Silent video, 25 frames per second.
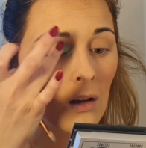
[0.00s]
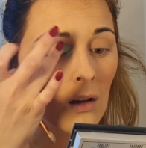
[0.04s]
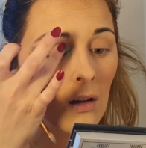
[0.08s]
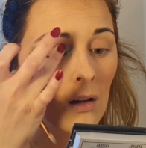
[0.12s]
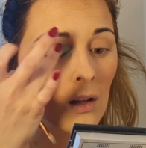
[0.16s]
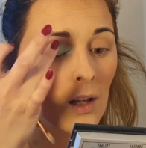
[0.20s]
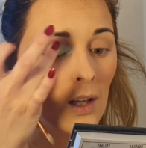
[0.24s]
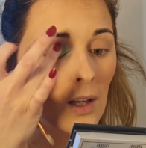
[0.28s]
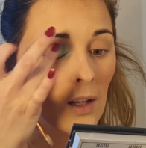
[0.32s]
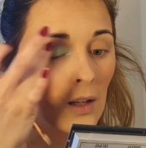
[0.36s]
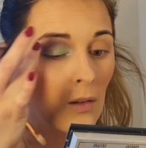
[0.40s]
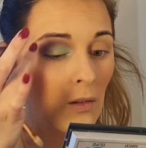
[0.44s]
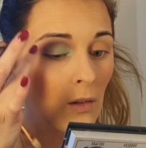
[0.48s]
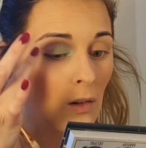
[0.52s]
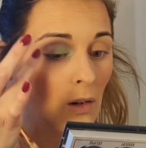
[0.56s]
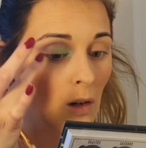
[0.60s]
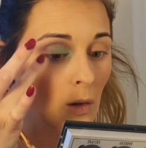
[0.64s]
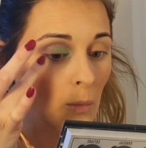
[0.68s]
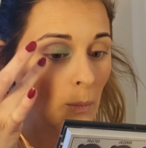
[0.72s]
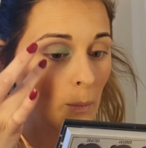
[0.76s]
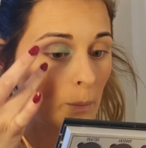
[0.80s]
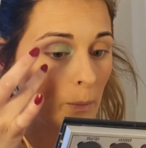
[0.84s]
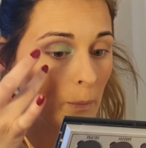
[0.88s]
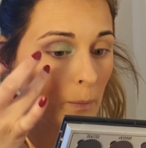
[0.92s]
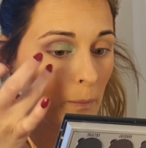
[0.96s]
Okay, you've got a
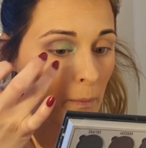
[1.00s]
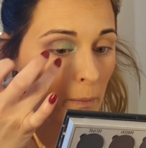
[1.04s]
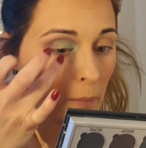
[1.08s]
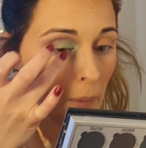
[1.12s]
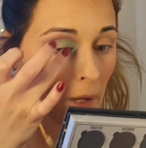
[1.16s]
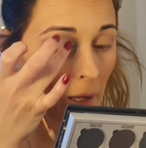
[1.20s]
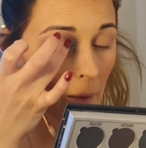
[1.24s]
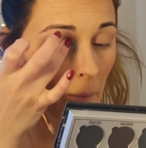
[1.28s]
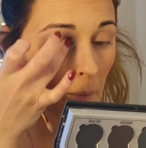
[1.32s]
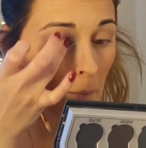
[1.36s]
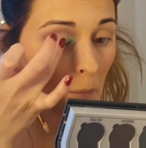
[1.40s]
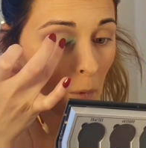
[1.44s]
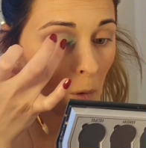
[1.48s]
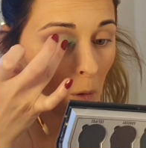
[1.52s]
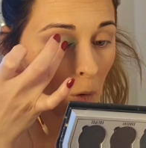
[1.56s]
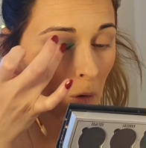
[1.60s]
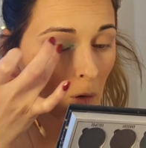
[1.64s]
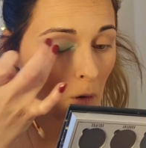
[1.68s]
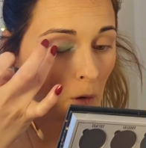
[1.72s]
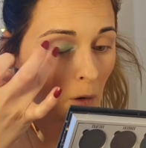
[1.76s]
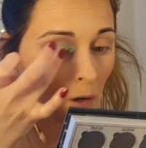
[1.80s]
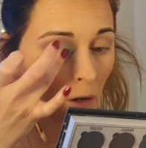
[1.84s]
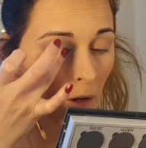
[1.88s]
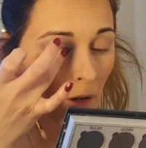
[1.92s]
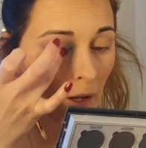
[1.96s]
bit more
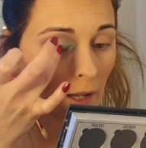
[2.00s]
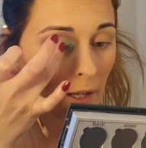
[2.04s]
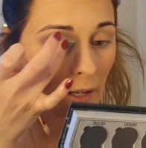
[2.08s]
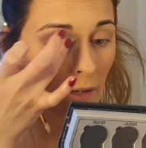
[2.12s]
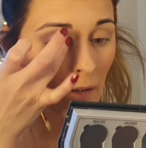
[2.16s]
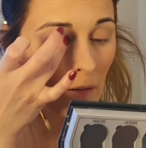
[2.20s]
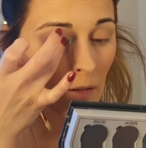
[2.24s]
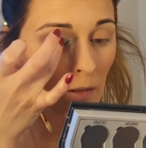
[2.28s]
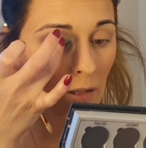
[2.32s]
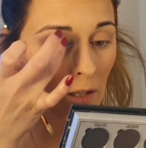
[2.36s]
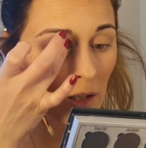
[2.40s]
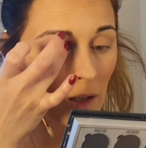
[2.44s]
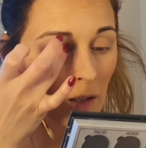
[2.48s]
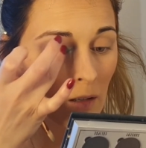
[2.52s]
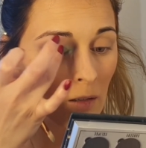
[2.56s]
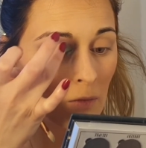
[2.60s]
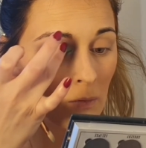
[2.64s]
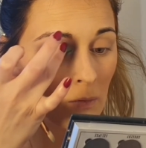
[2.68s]
colour in on it.